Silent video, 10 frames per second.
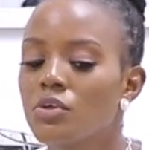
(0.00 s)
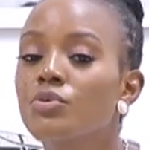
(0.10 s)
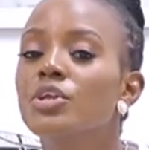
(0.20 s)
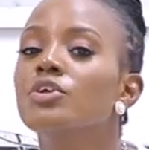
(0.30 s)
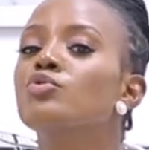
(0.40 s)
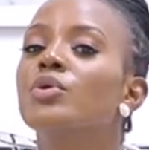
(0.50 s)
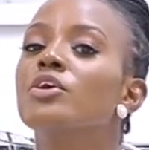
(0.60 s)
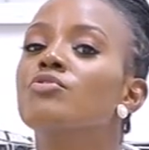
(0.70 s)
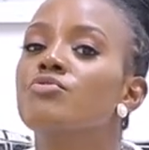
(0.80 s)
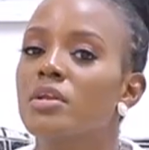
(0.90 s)
You need to
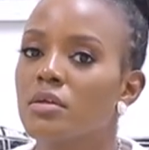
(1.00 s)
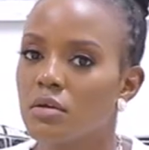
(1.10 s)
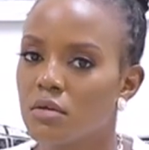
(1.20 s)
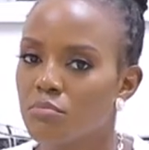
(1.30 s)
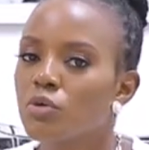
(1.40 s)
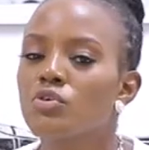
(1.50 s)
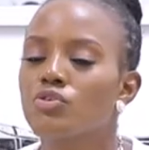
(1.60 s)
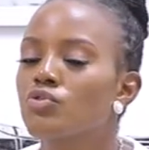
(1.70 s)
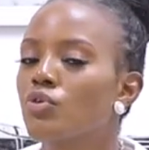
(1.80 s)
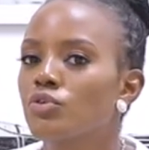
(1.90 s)
get ready
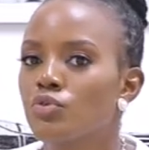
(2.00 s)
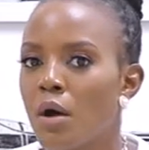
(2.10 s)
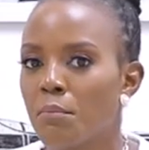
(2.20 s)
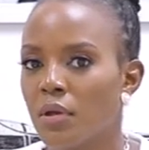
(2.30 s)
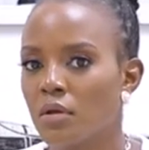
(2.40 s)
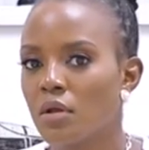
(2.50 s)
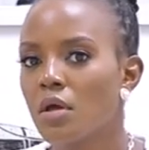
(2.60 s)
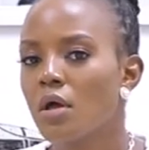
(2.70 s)
because it's going to happen.